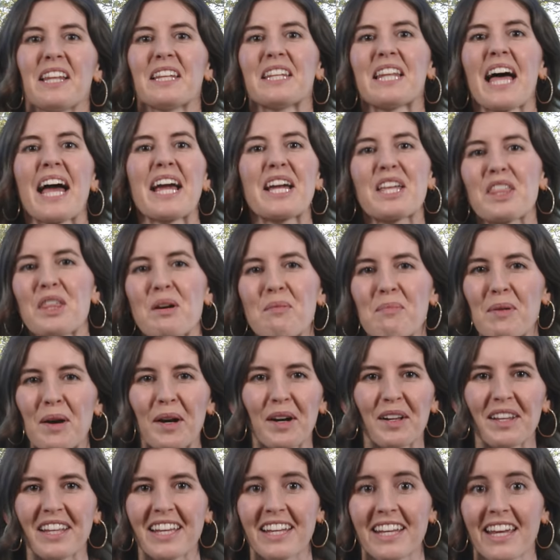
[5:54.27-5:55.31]
Like the
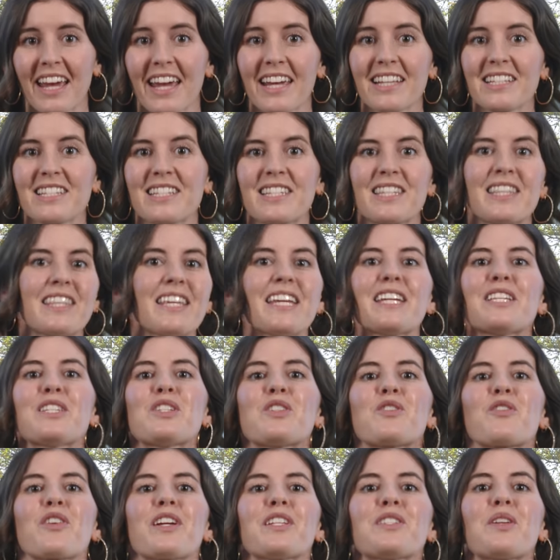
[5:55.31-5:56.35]
pearly gates, these
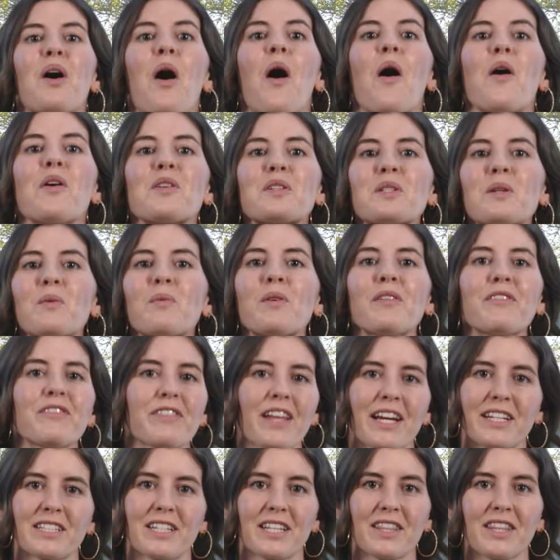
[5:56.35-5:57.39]
streets also
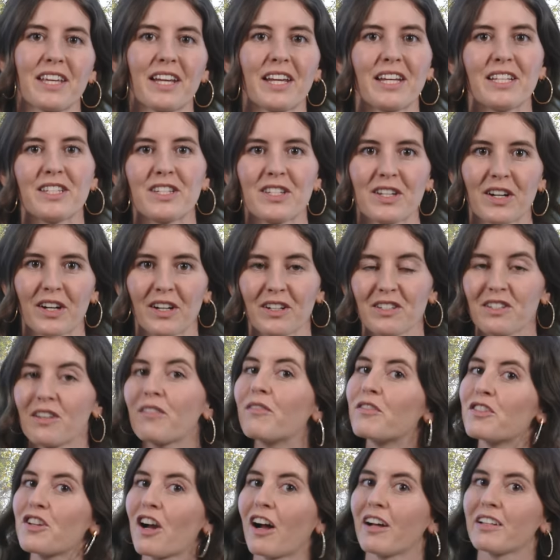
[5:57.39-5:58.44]
reflected the concerns
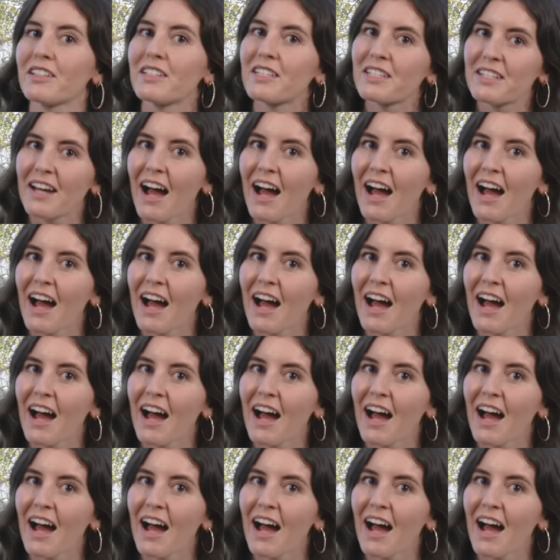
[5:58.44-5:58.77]
of John's